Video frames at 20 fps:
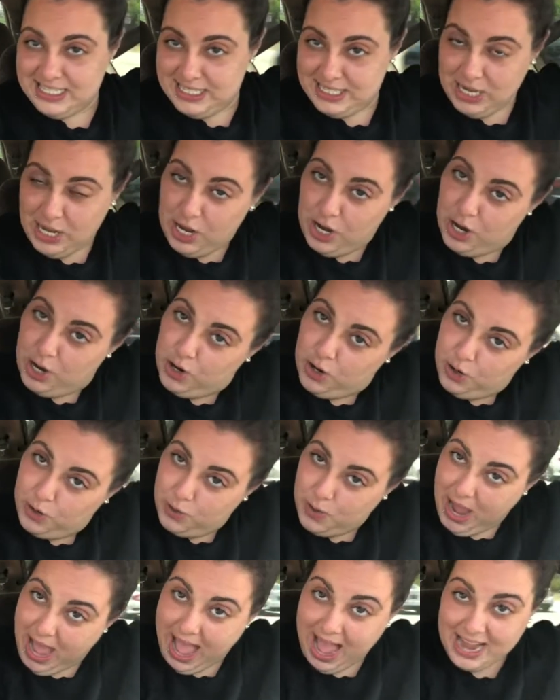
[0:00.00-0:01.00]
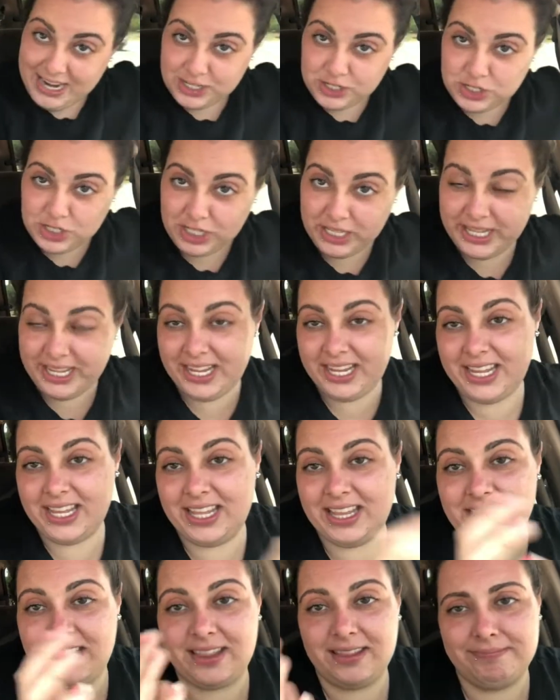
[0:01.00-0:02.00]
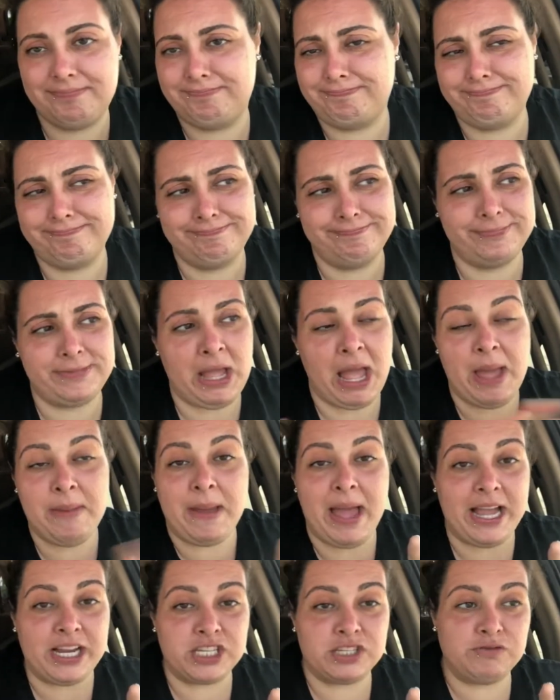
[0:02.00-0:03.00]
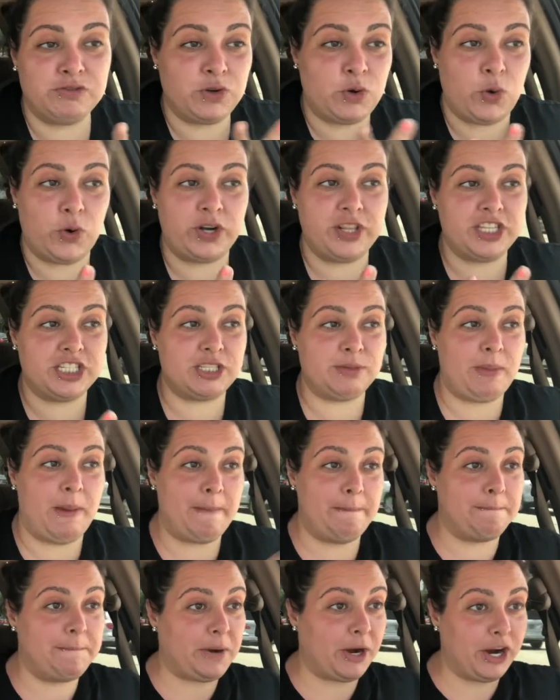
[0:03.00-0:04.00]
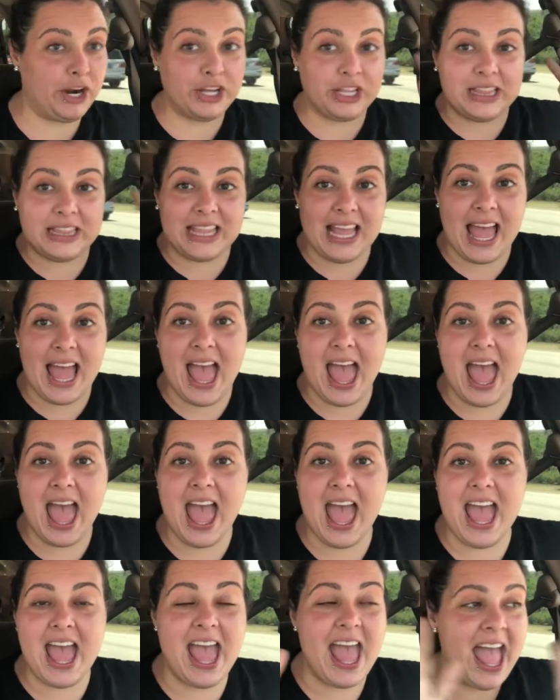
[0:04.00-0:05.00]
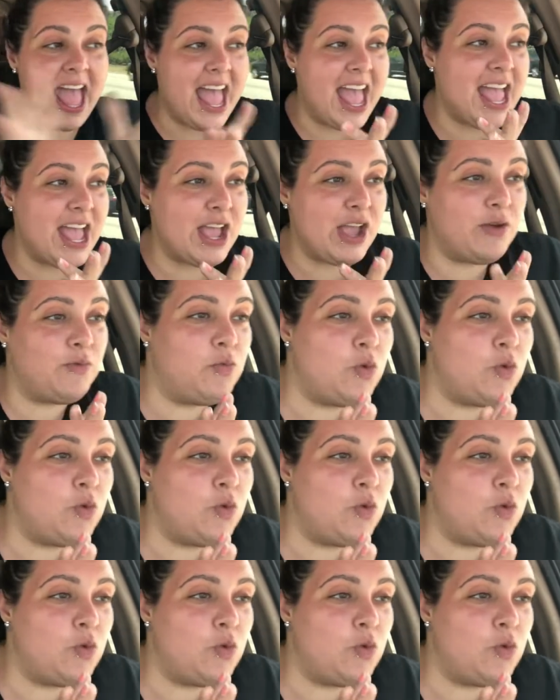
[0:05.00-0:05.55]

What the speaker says: So actually, I'm actually recording this on my birthday.